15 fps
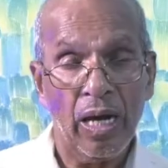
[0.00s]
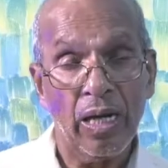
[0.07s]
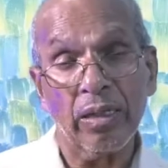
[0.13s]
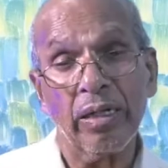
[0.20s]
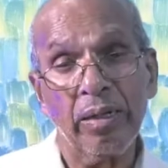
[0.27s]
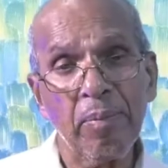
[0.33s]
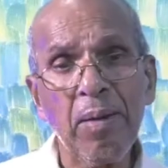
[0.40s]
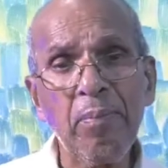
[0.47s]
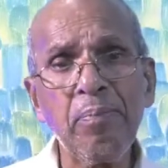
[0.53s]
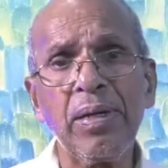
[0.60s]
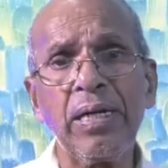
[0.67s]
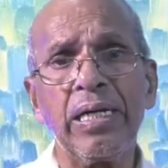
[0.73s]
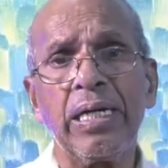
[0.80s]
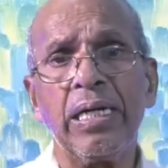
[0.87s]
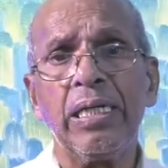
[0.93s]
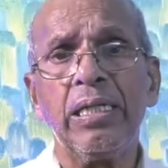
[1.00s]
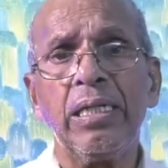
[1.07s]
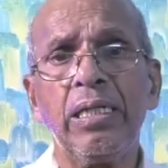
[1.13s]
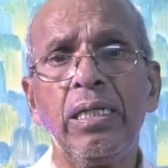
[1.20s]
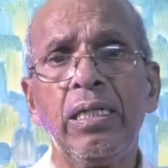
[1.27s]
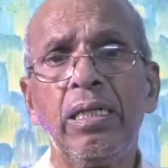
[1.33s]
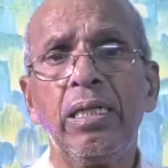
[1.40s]
Remember,
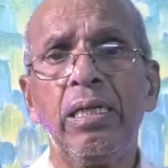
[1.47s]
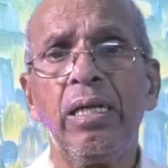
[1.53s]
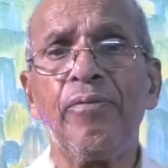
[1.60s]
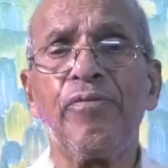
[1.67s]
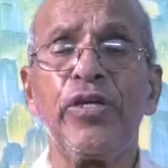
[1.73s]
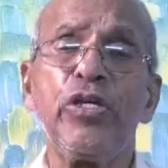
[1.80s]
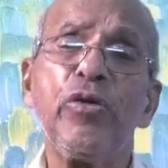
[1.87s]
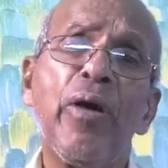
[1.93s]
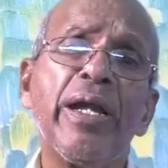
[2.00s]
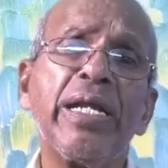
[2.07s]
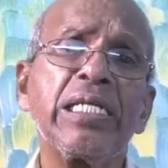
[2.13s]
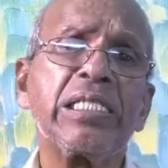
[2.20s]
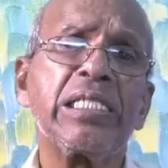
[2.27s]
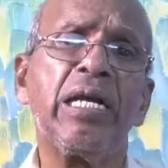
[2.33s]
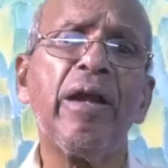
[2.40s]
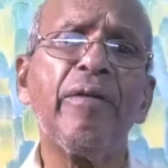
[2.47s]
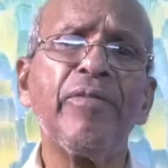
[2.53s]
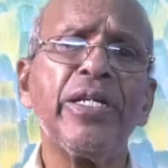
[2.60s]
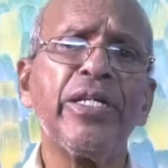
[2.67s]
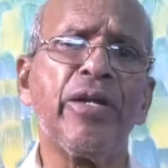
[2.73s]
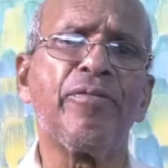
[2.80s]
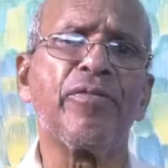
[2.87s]
if you are a
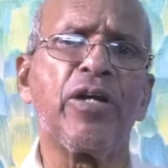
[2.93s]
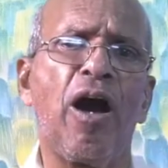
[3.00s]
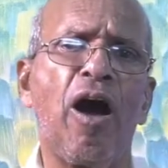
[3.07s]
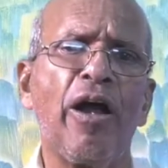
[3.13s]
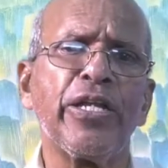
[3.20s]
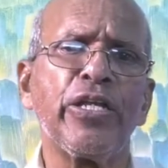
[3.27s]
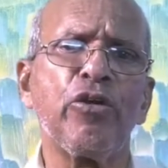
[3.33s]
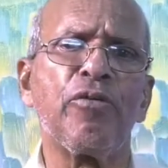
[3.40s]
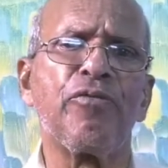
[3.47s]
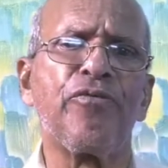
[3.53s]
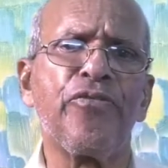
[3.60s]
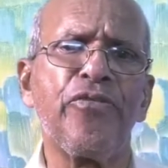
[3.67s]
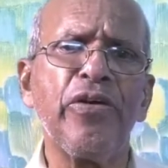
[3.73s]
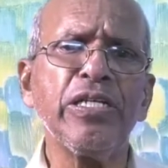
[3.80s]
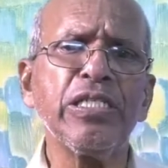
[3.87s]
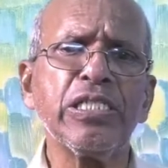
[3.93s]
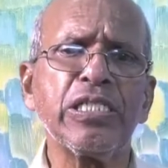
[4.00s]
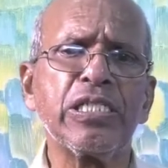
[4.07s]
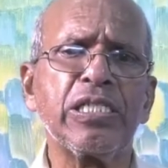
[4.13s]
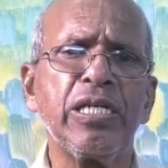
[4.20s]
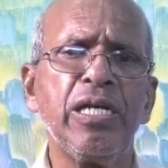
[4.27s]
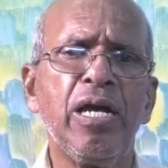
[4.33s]
servant of God, your
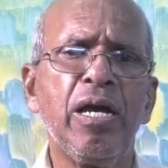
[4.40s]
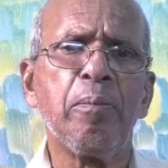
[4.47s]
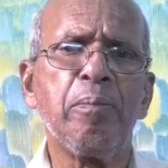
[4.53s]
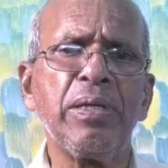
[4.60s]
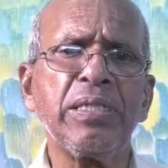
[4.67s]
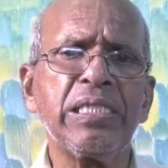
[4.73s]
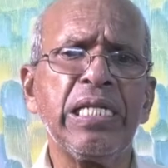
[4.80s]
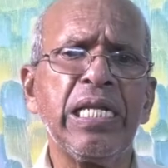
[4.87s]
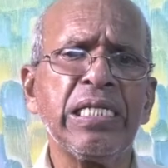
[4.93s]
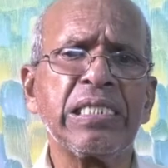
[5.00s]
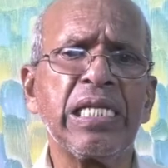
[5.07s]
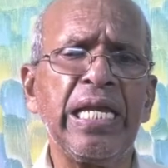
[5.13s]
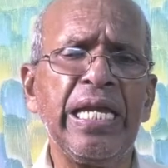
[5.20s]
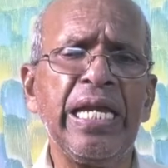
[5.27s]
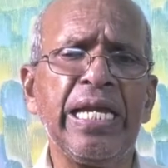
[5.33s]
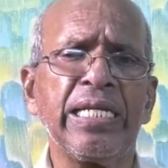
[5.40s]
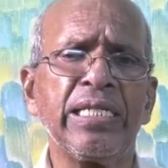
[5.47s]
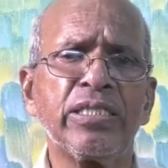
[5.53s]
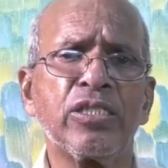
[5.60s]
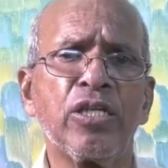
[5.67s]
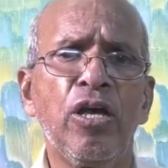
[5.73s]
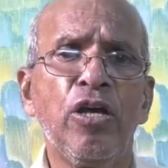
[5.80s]
first business
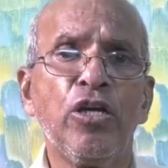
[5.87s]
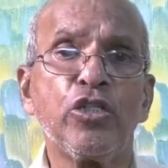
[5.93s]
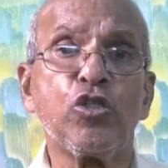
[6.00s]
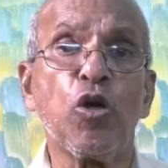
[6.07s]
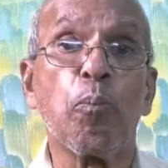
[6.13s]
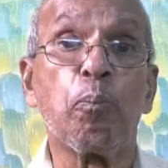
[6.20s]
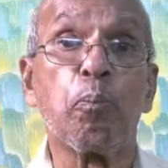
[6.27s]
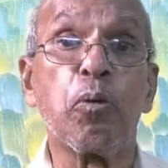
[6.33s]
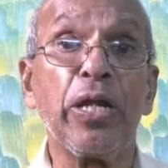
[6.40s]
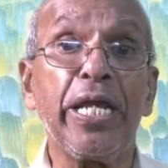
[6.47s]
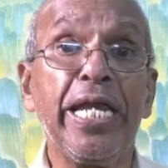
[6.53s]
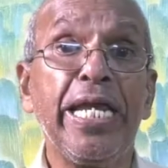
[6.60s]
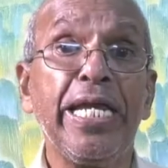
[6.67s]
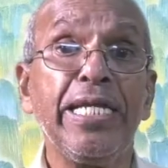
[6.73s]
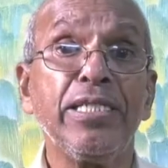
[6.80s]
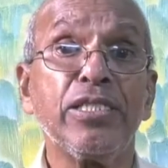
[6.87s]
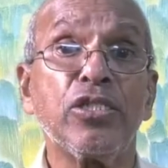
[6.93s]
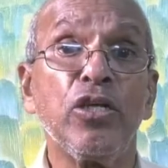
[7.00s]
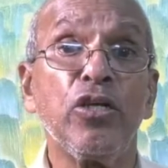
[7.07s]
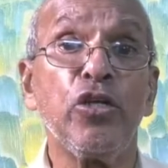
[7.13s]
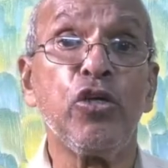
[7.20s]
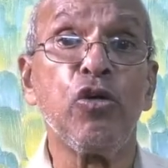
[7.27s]
is to
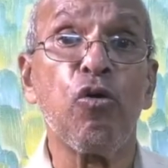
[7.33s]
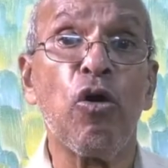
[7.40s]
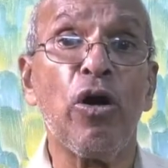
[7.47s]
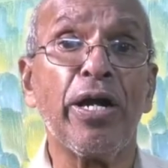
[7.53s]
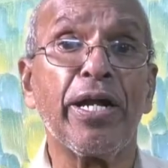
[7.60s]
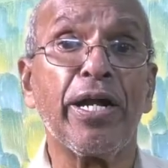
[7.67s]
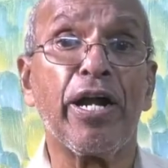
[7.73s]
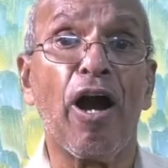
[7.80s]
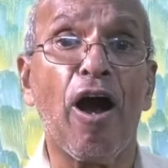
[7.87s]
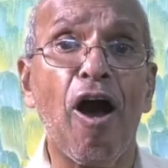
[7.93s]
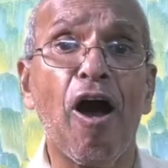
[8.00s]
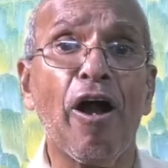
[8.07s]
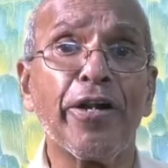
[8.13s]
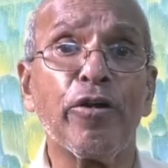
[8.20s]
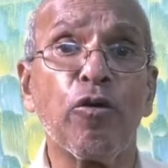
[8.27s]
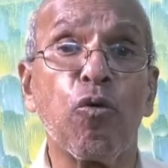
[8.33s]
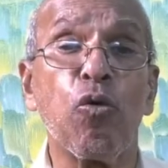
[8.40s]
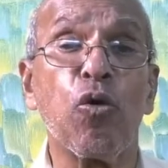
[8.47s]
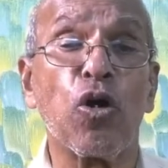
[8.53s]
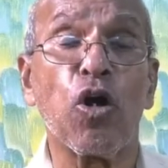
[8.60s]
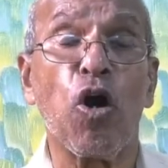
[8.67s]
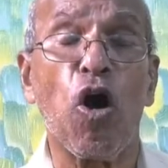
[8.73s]
please your God
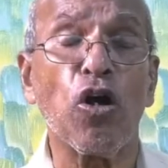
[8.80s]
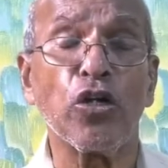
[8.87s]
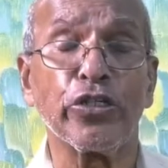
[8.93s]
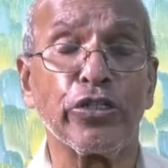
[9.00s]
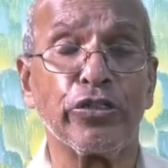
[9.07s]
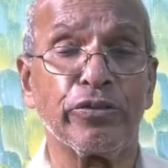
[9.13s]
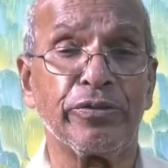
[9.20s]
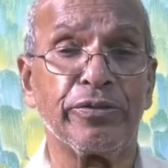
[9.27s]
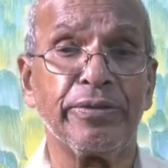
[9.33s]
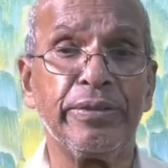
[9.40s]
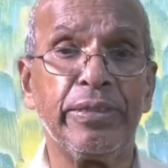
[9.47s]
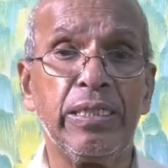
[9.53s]
who called you.